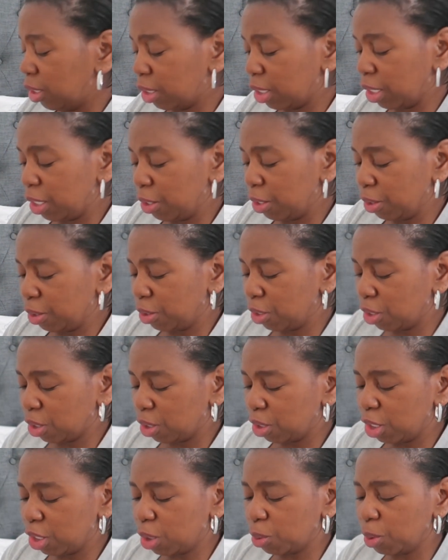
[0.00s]
So
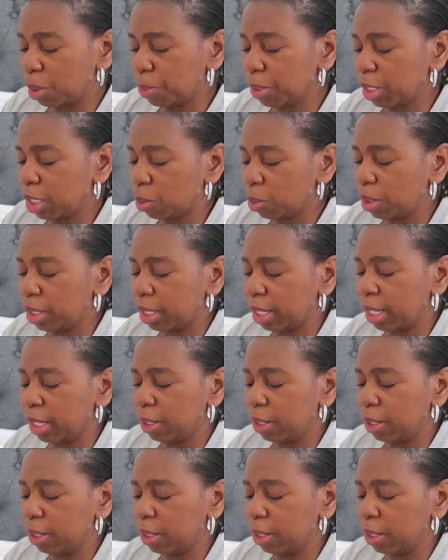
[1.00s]
just going to swap this one